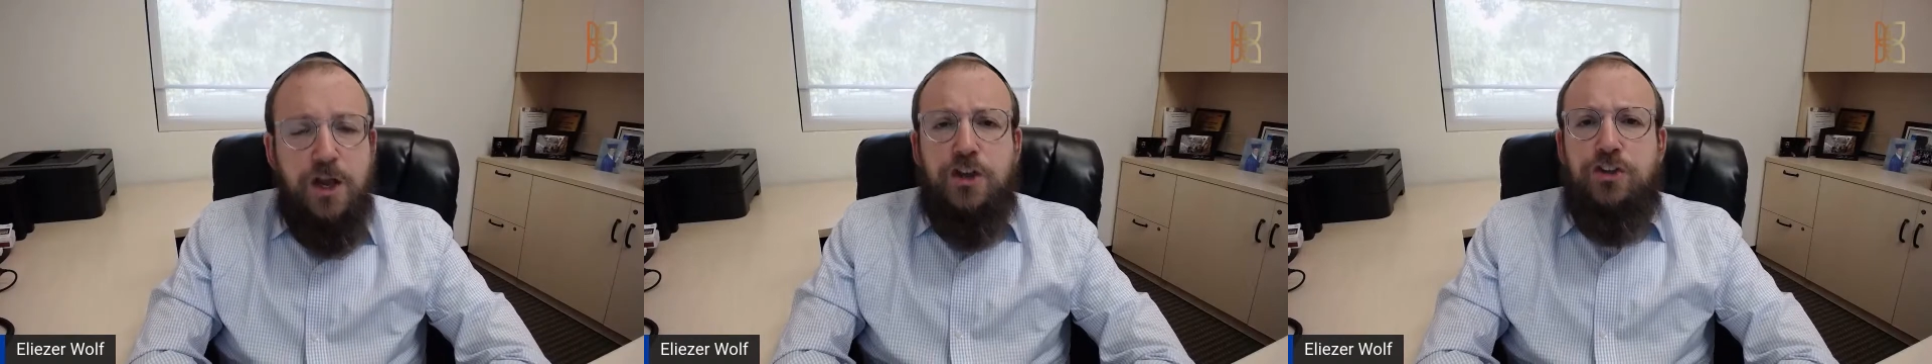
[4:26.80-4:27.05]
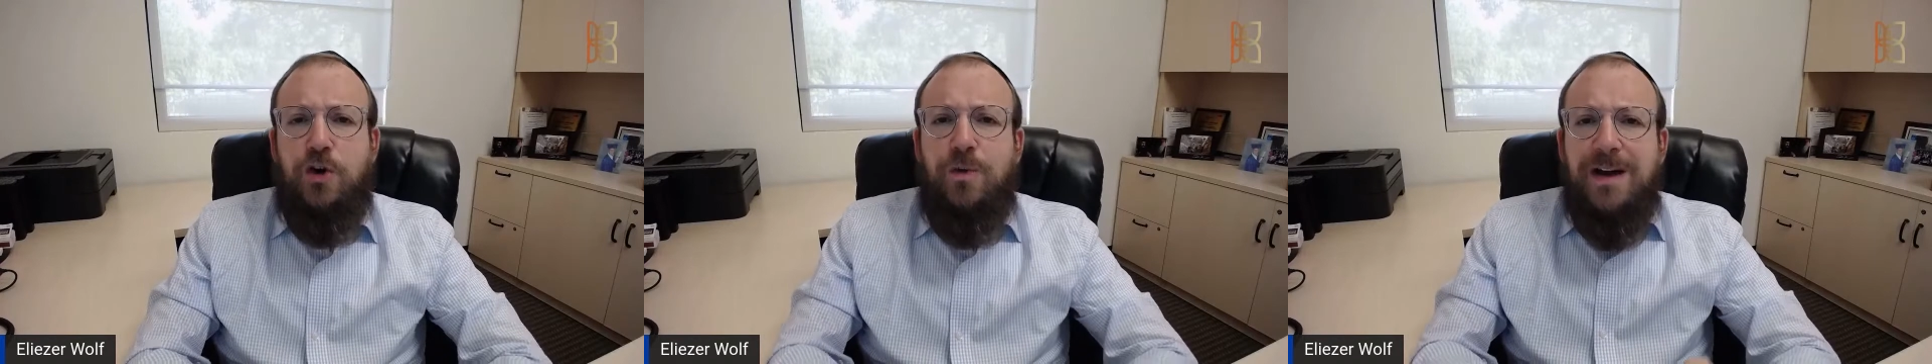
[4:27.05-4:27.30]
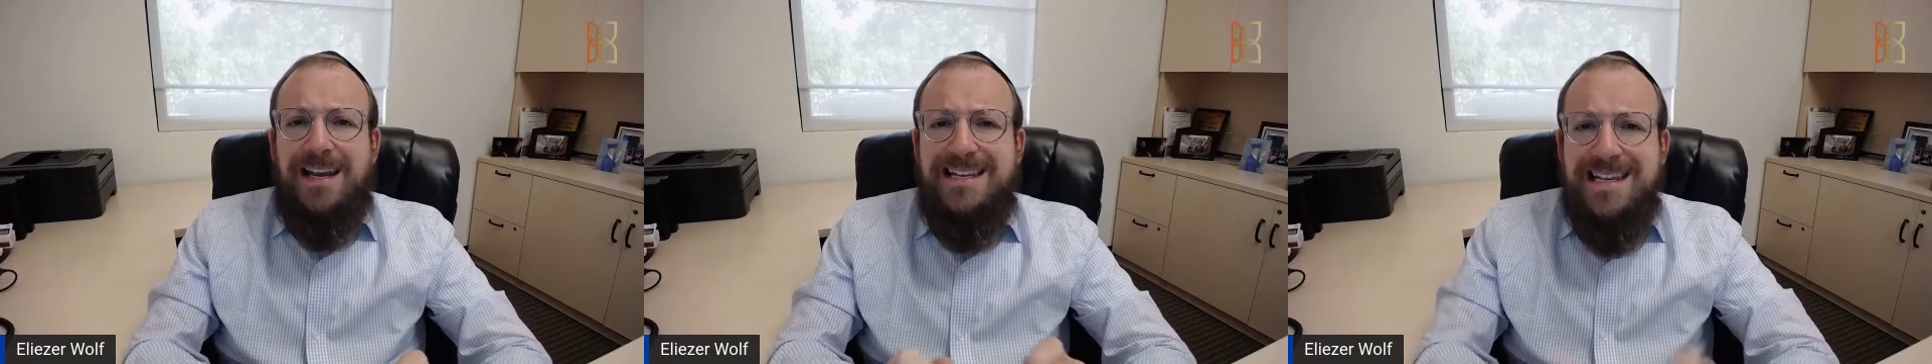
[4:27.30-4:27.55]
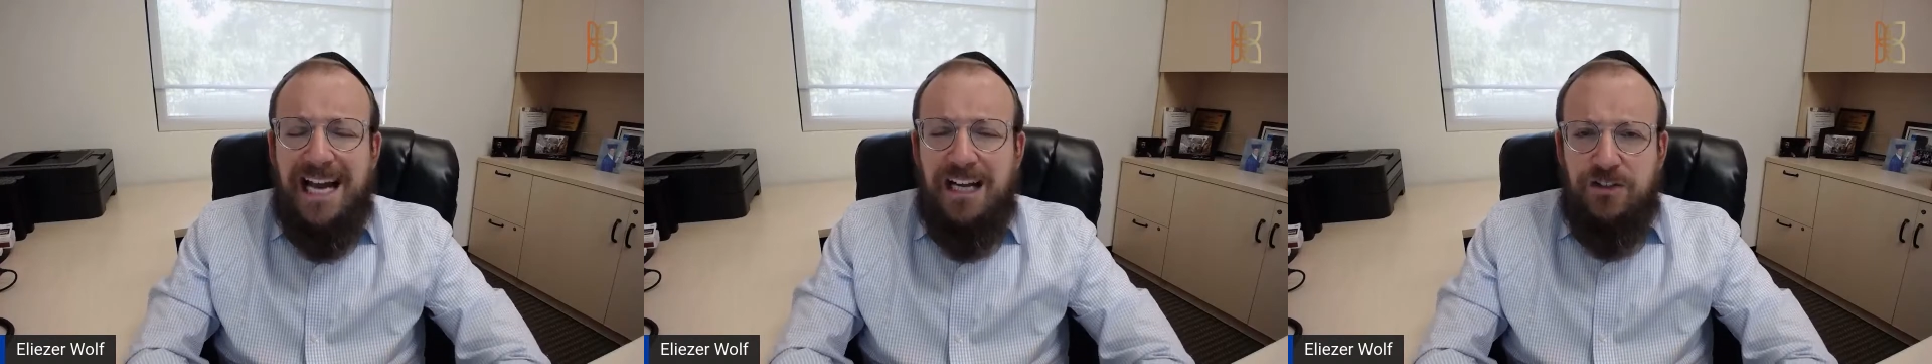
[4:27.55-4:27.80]
So
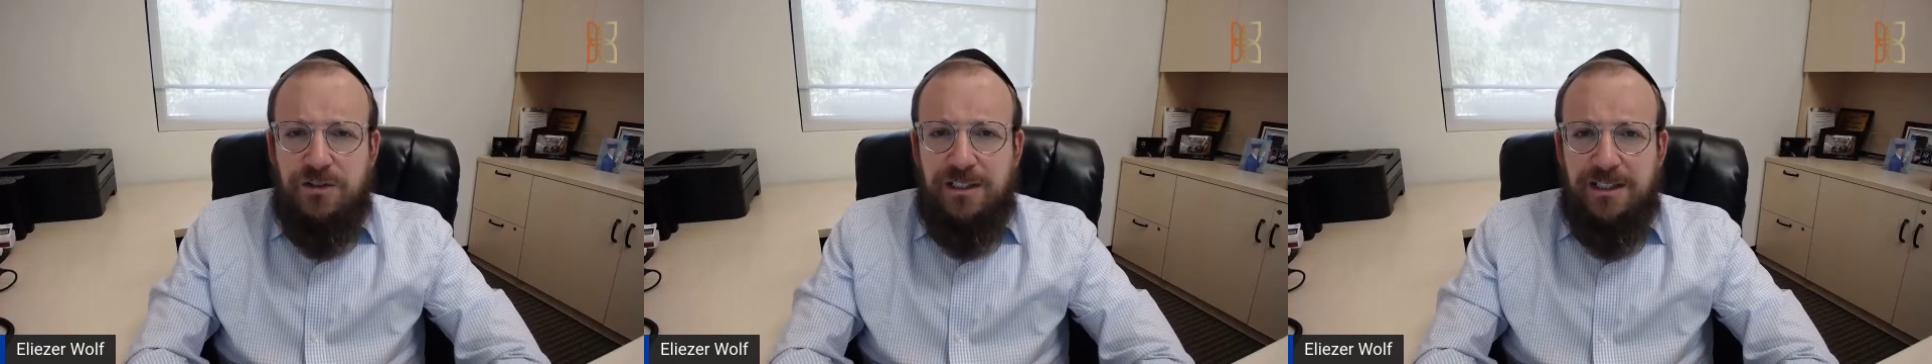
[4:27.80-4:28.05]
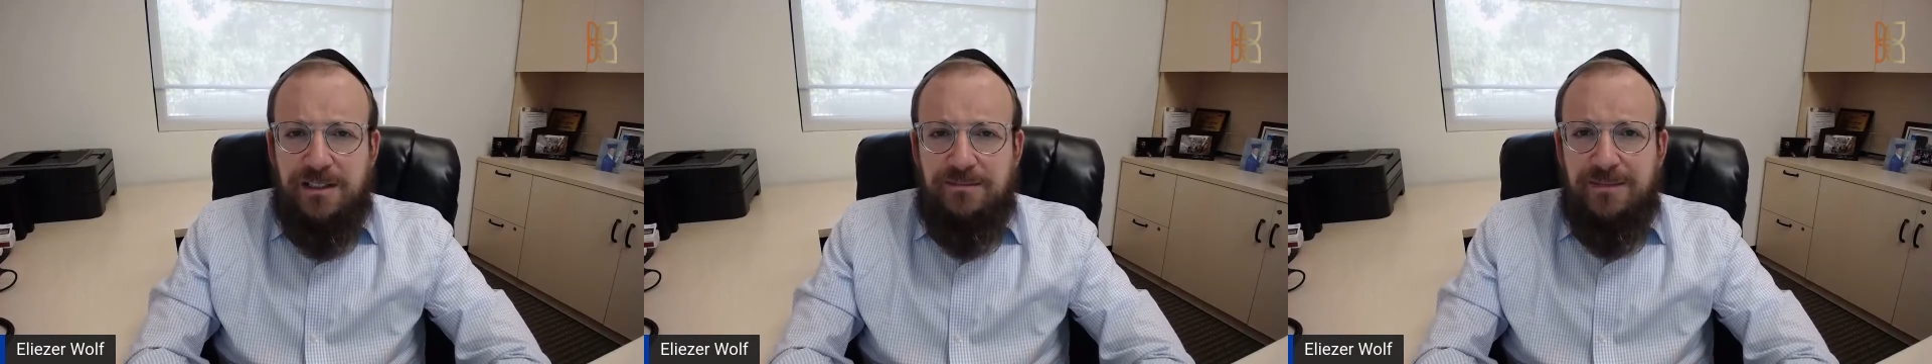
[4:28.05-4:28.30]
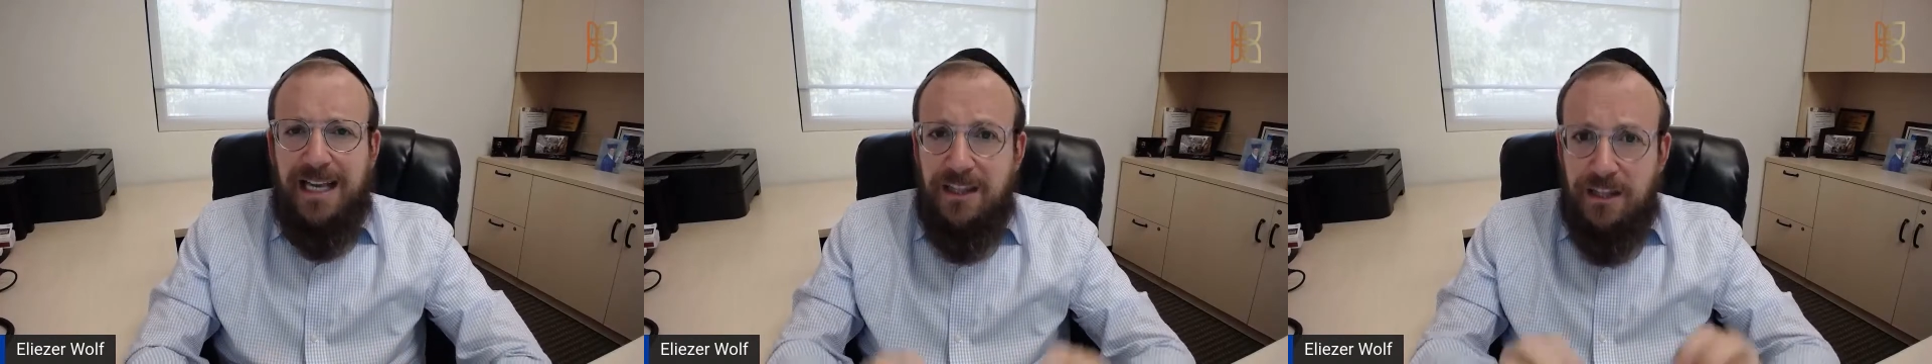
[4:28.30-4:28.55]
naturally, in